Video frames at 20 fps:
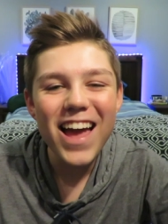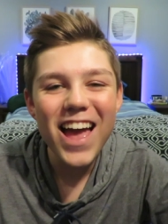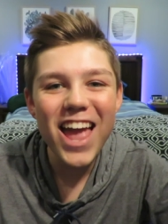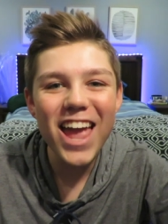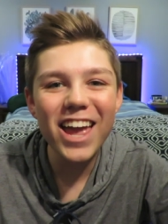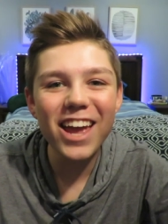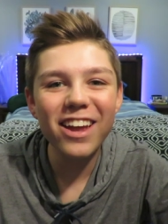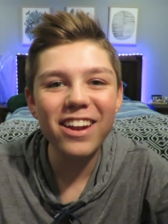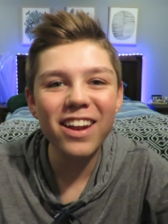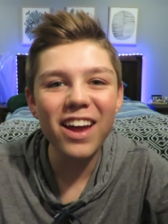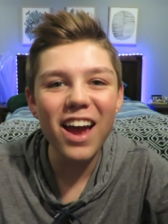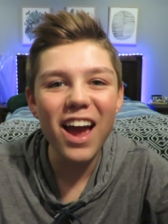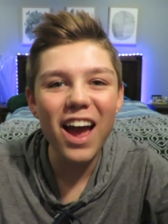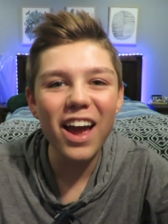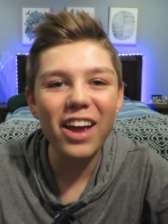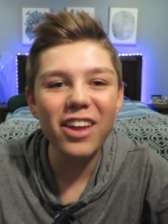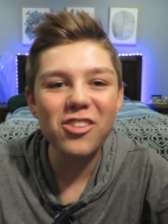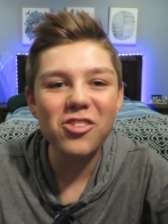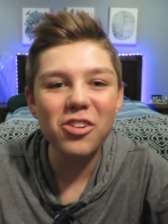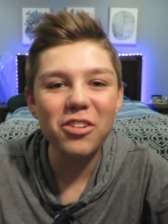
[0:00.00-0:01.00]
And
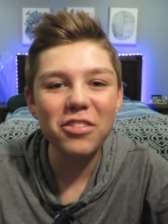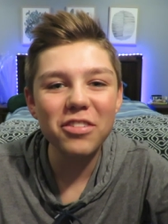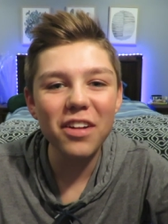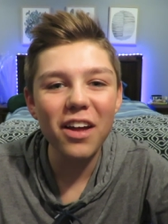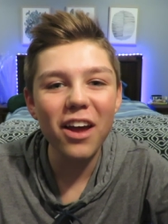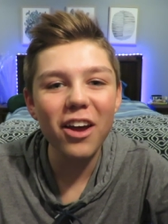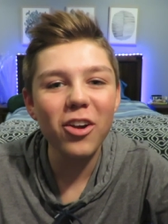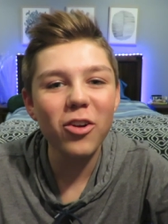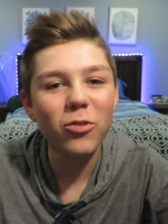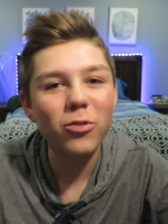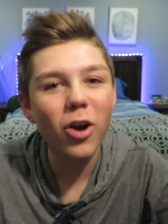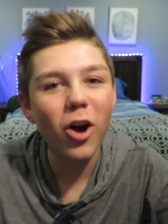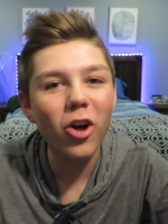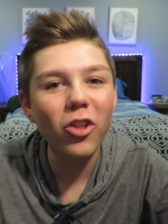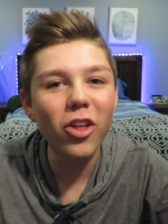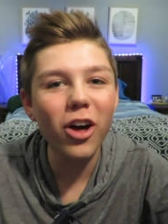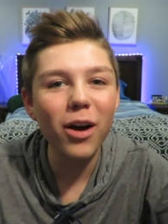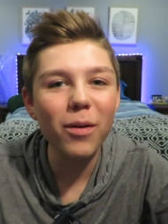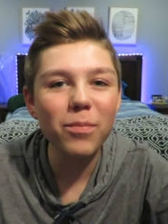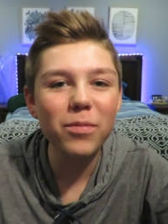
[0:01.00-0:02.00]
I just
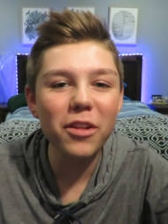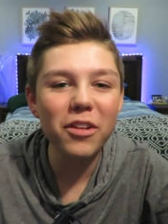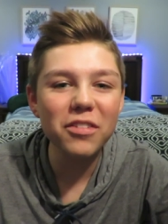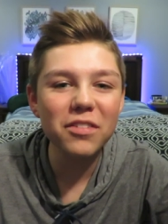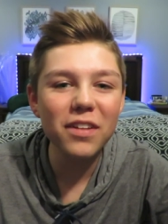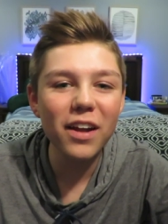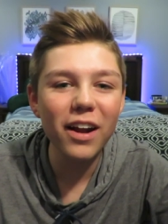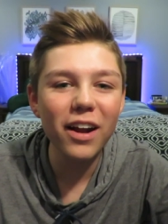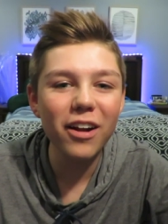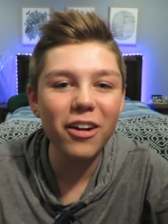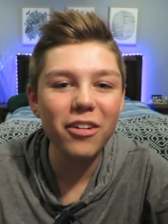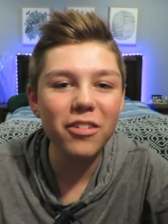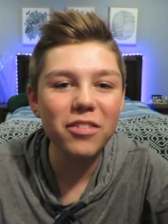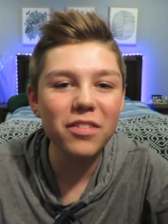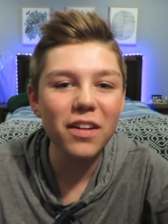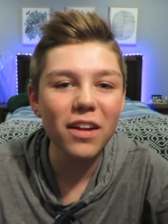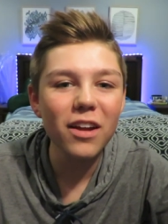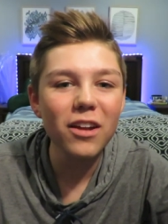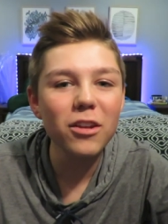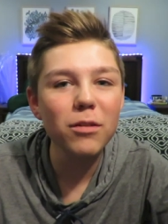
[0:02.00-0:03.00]
crawled up the
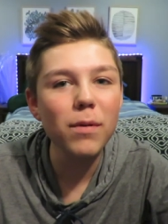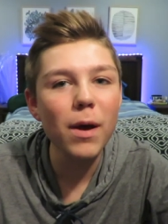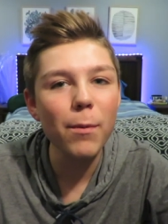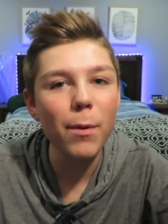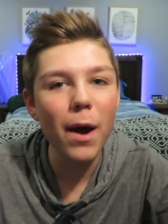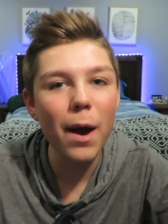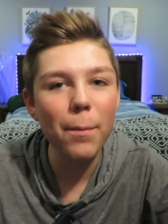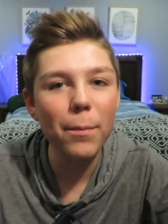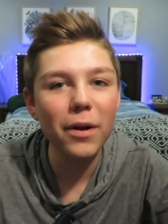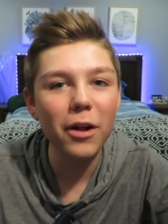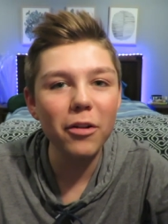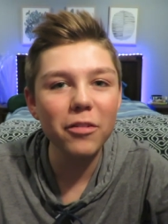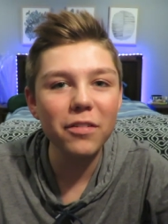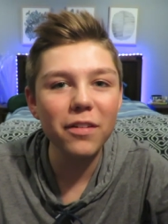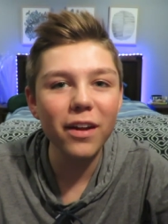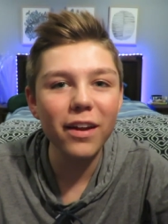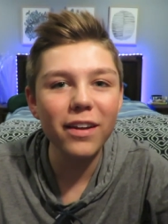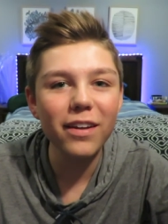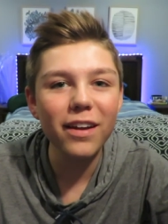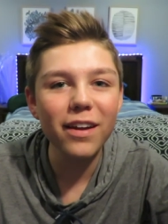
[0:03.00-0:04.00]
stairs to my mom and I was
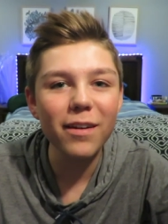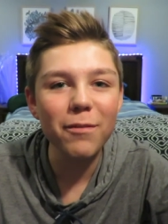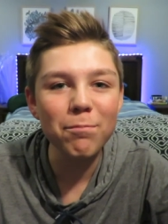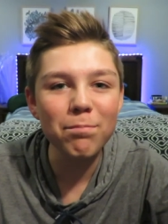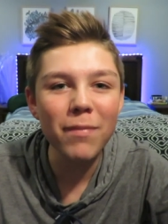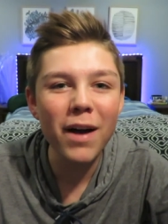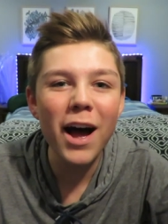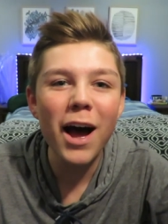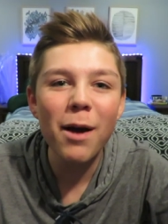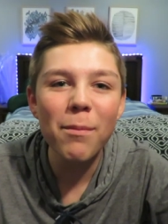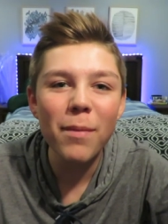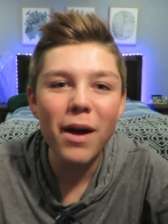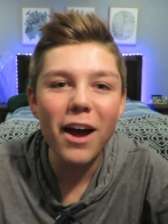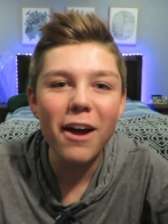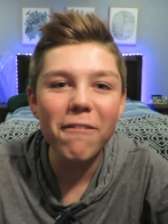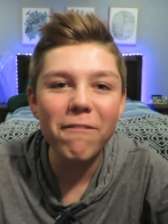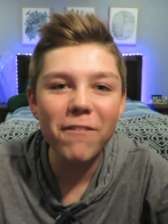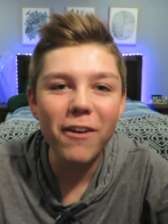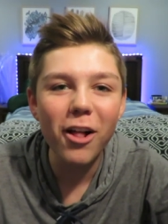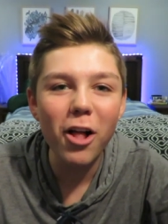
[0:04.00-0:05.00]
like, "Mom,
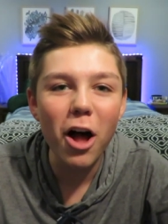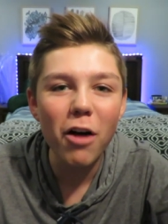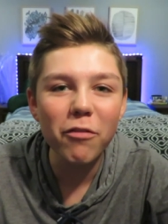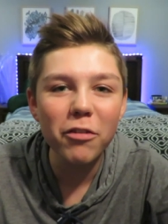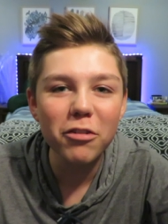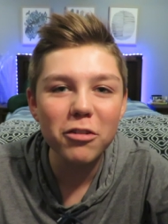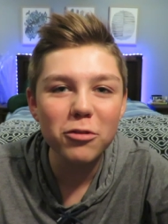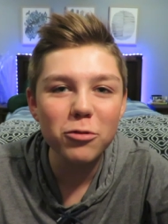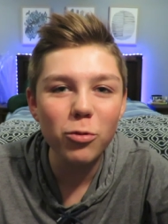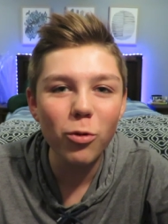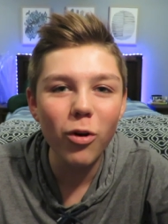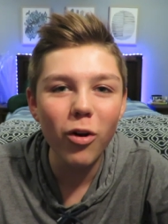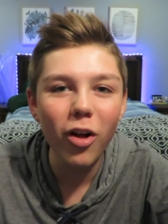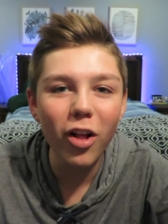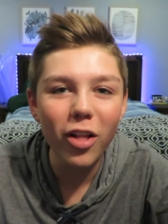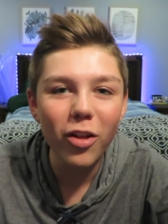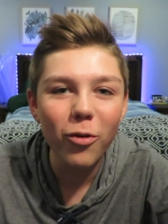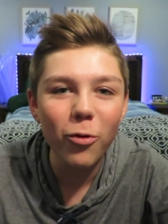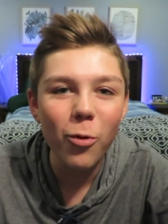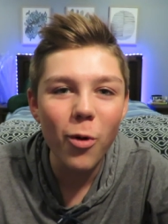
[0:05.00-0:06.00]
I fell off a
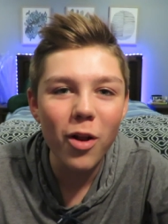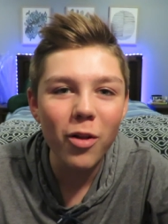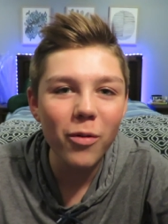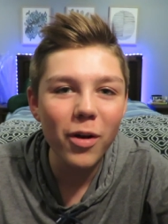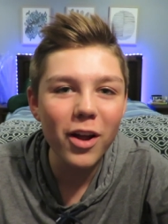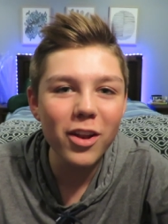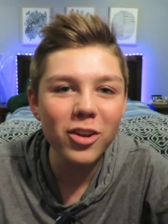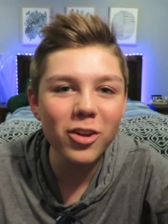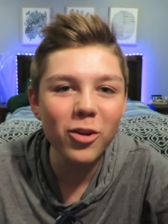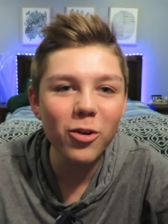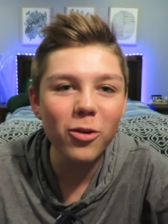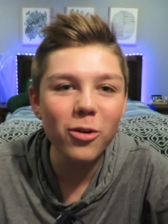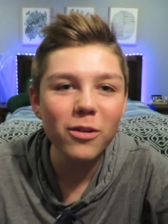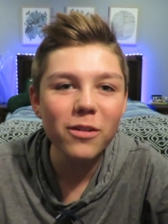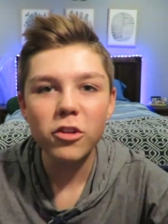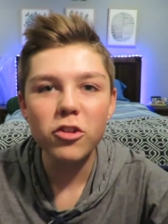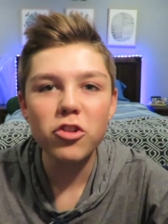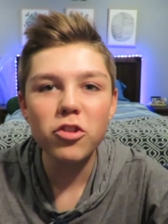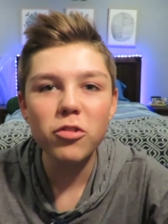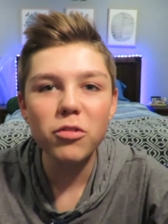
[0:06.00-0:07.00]
stool, what do I do?"
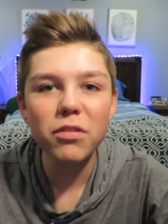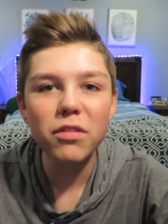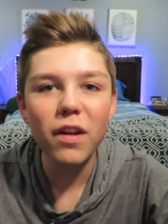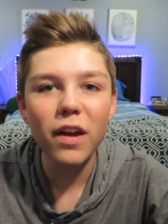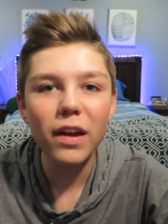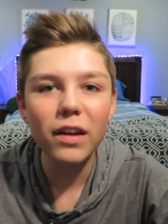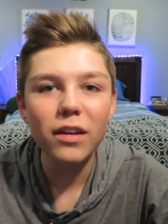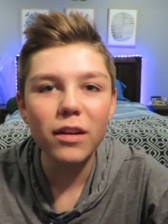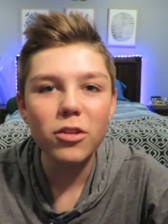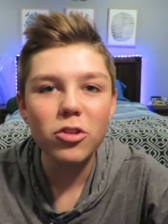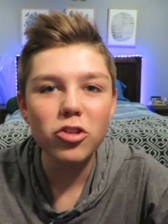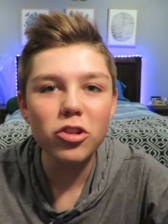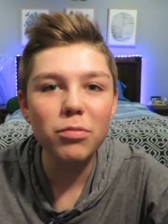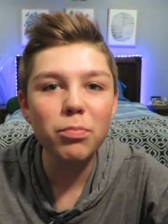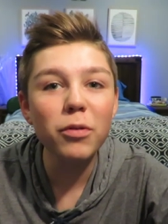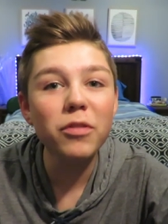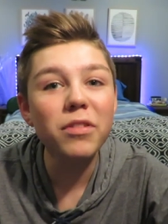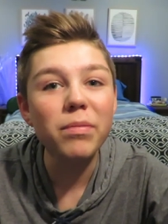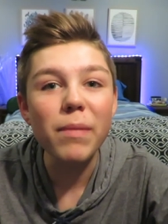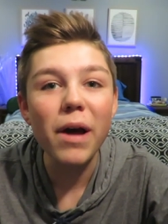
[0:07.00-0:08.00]
So she was like, "Just
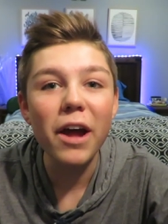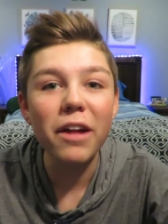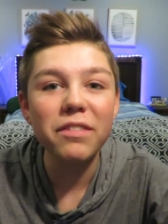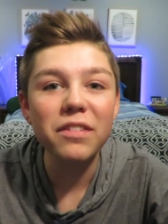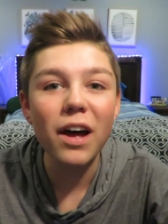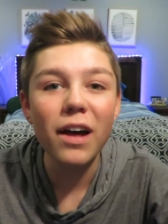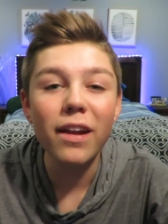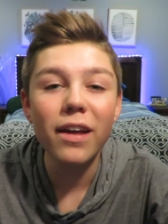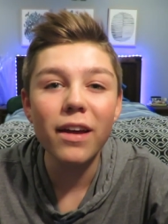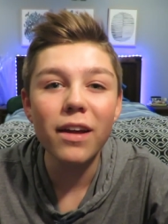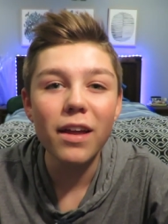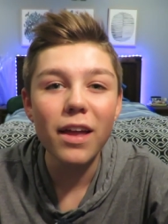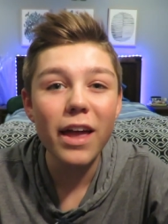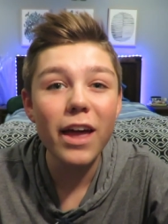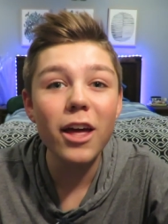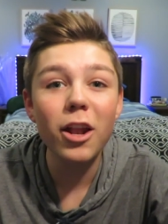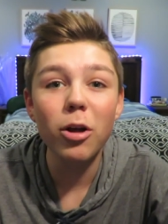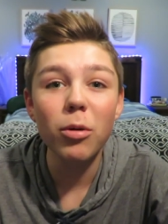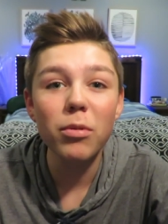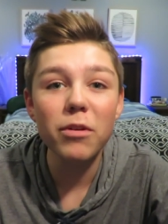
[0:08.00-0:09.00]
put some ice on it,
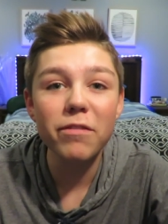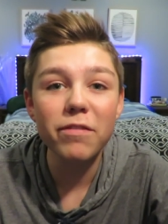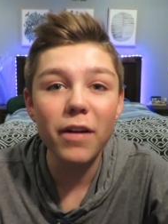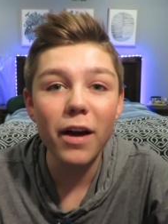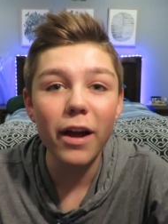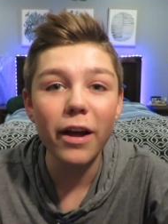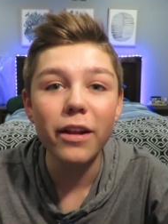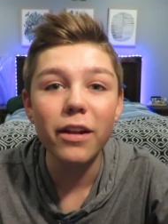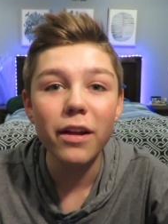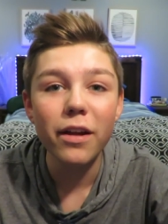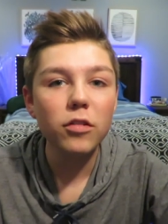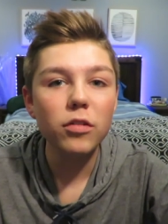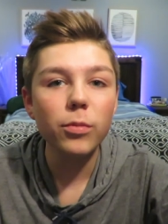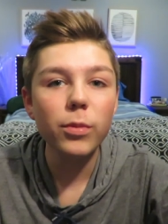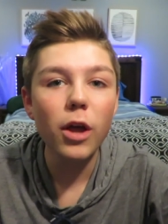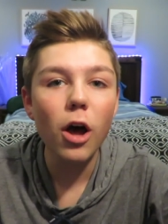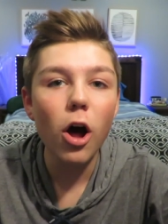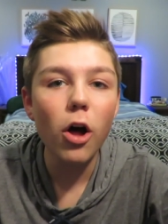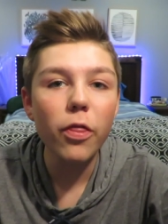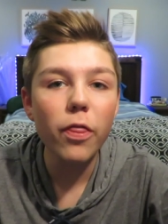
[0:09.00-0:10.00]
it'll be fine." So
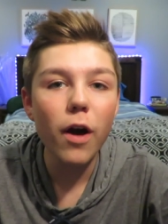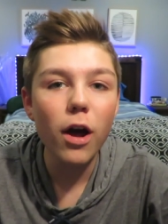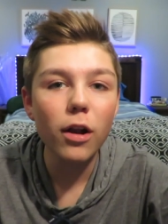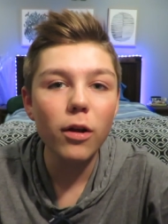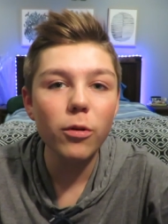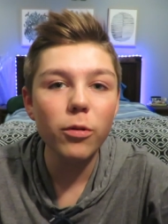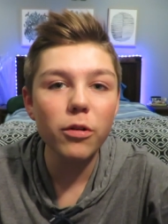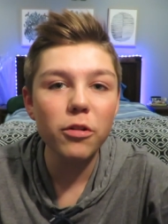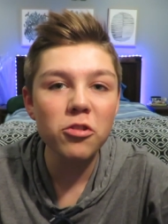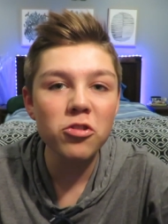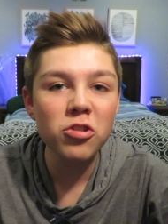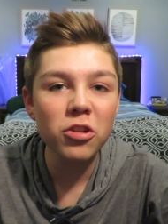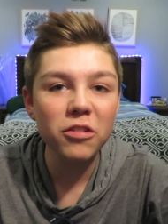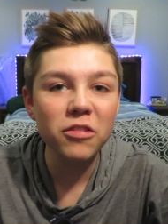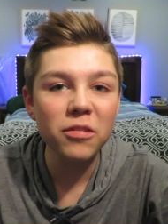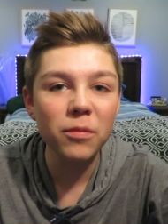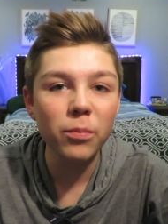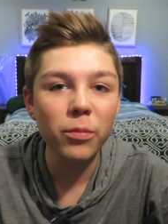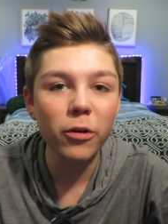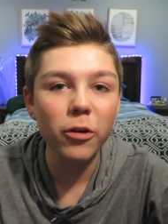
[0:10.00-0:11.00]
we all thought it was
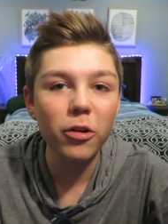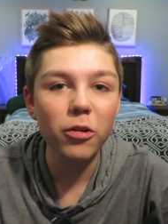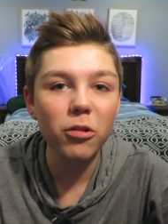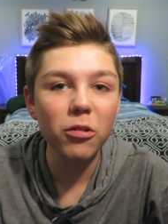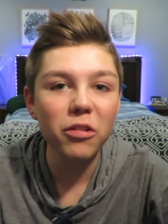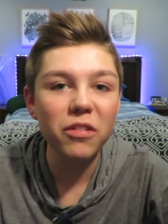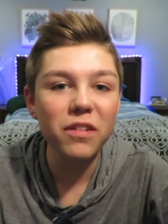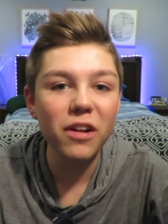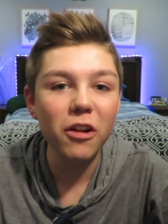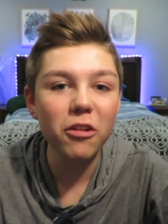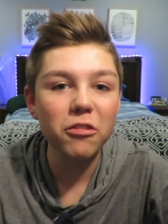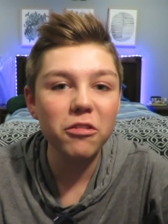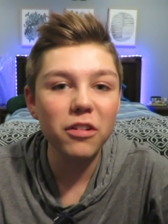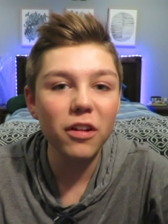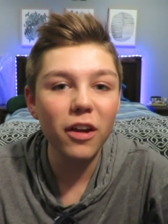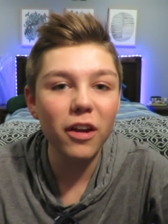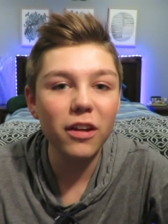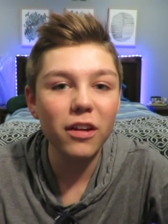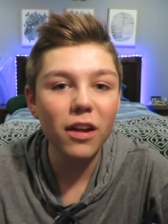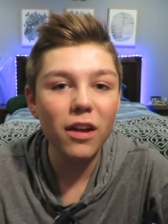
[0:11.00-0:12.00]
just a bruise and I was
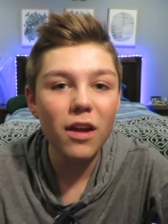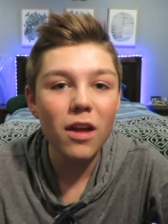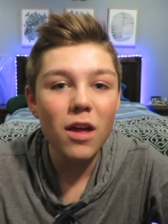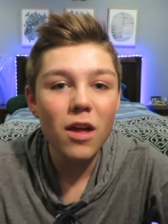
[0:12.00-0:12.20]
like,